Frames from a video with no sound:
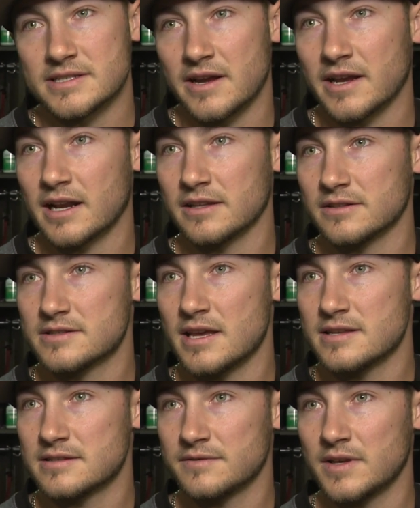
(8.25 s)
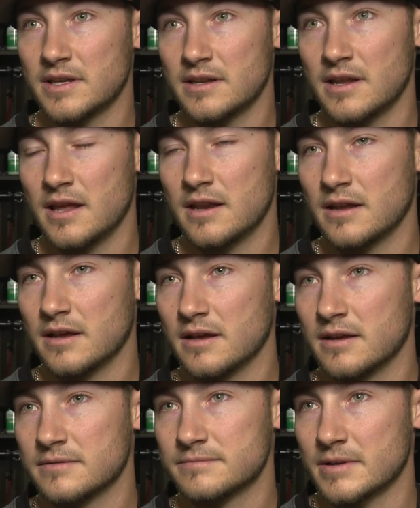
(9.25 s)
Now I got a little taste of it, and
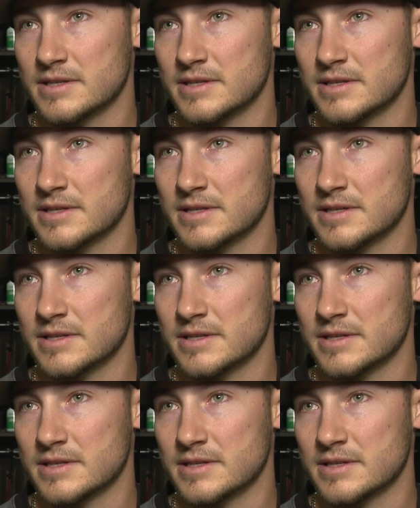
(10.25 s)
I'm